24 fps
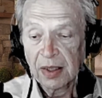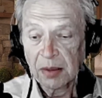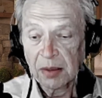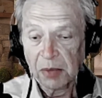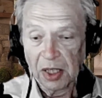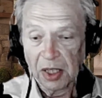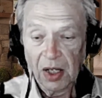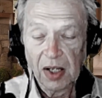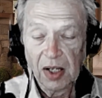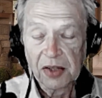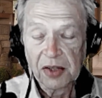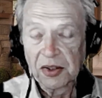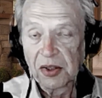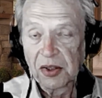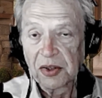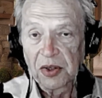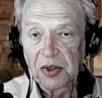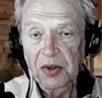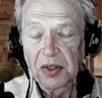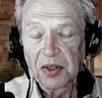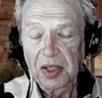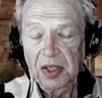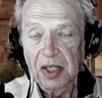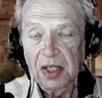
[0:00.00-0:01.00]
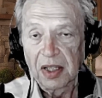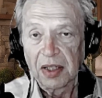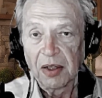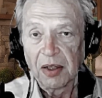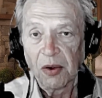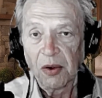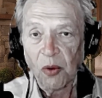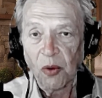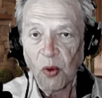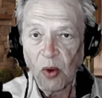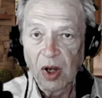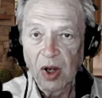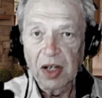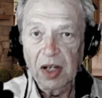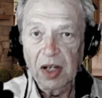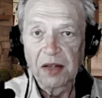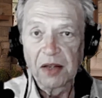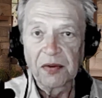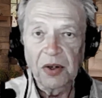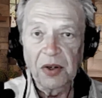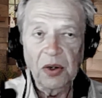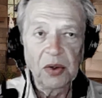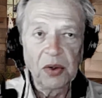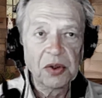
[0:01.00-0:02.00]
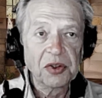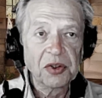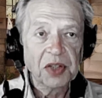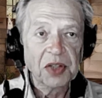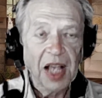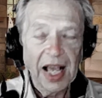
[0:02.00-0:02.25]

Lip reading: because there's only one of those